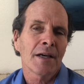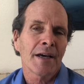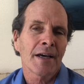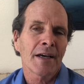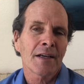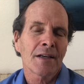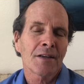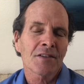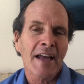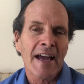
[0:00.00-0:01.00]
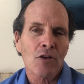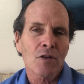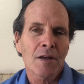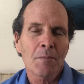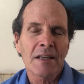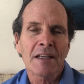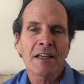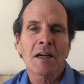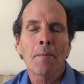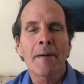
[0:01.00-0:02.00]
and it's an acronym meaning
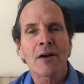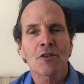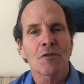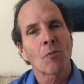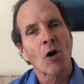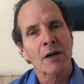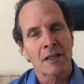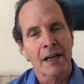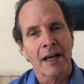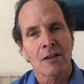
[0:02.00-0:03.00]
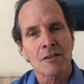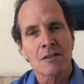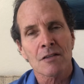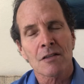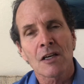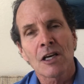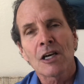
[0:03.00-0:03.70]
comparative market analysis.